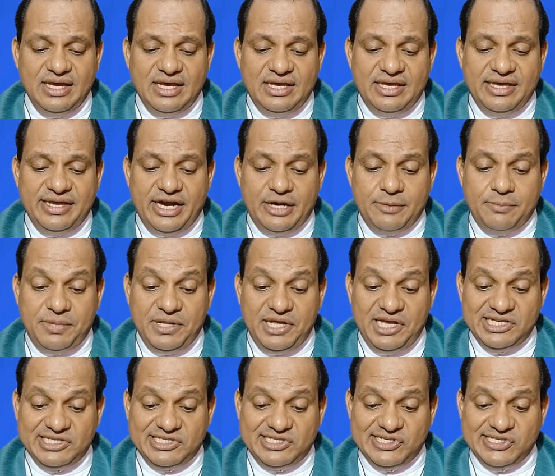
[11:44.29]
He had
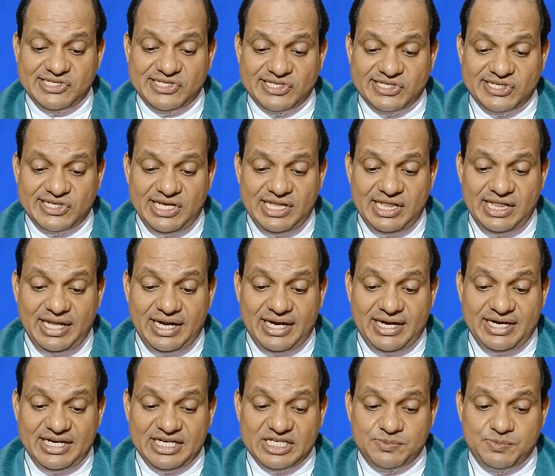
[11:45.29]
placed his skill and
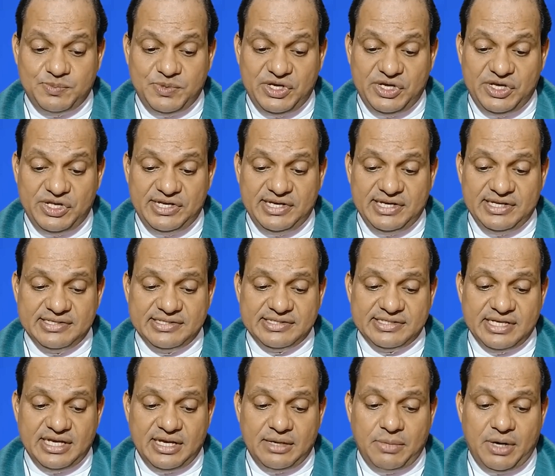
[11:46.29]

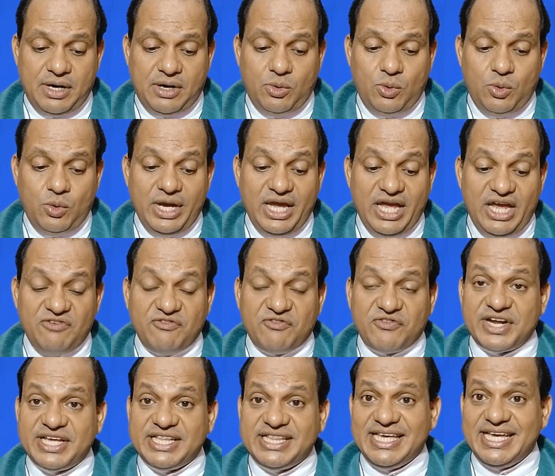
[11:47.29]
experience above
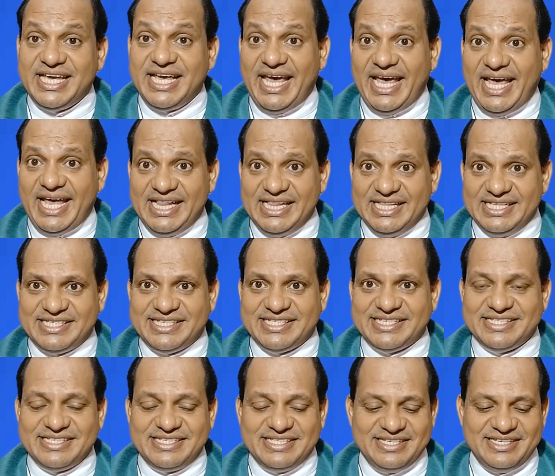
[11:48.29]
everything
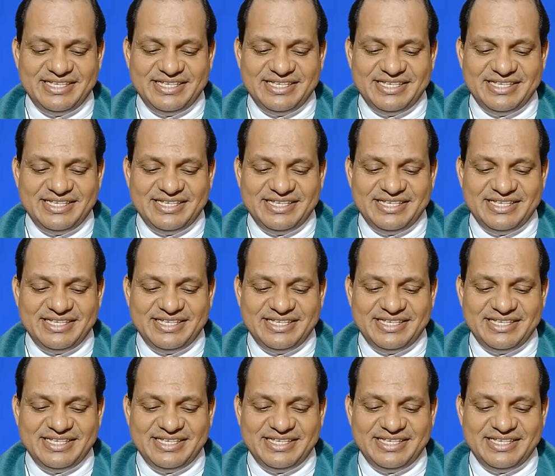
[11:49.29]
else.